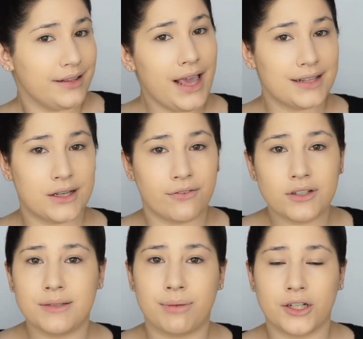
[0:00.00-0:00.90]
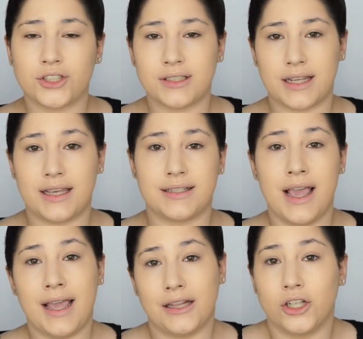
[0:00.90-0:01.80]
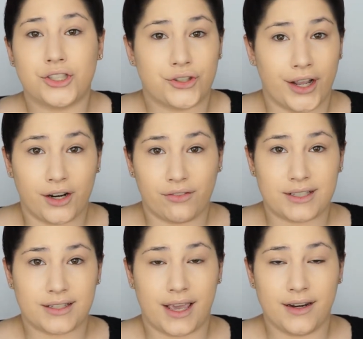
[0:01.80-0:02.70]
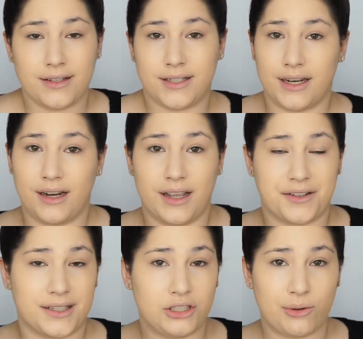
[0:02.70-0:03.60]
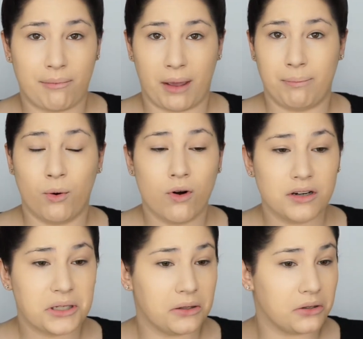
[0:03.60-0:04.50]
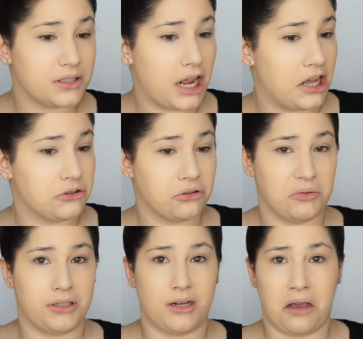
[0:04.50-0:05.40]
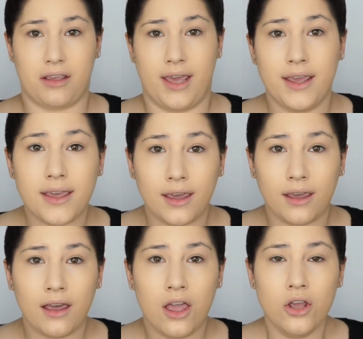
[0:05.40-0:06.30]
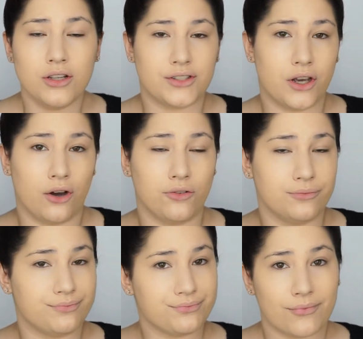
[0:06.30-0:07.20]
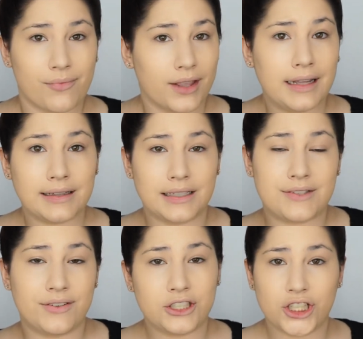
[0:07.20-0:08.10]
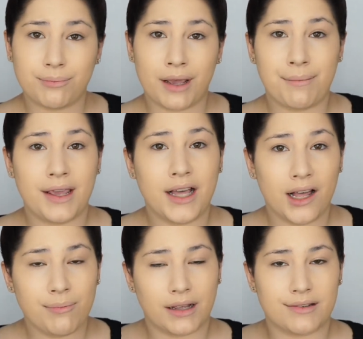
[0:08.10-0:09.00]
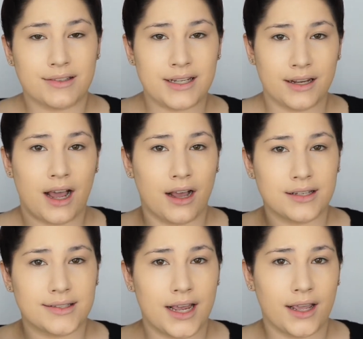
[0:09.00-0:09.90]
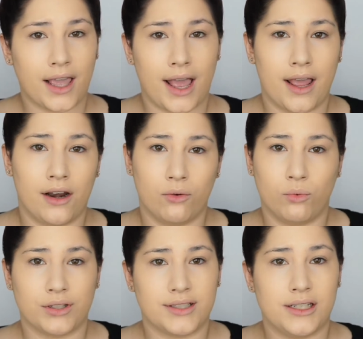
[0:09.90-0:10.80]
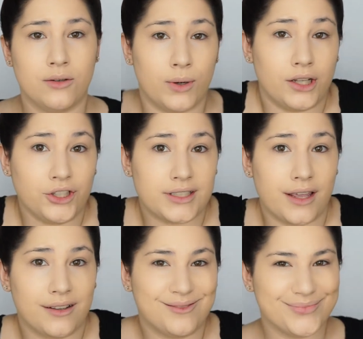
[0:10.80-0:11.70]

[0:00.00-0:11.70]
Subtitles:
yeah, so first impressions is it looks great on the skin. It didn't accentuate my pores. It looks natural. It's not caking. So let's finish up my makeup. I'll see you in a hot sec and we'll see what it looks like.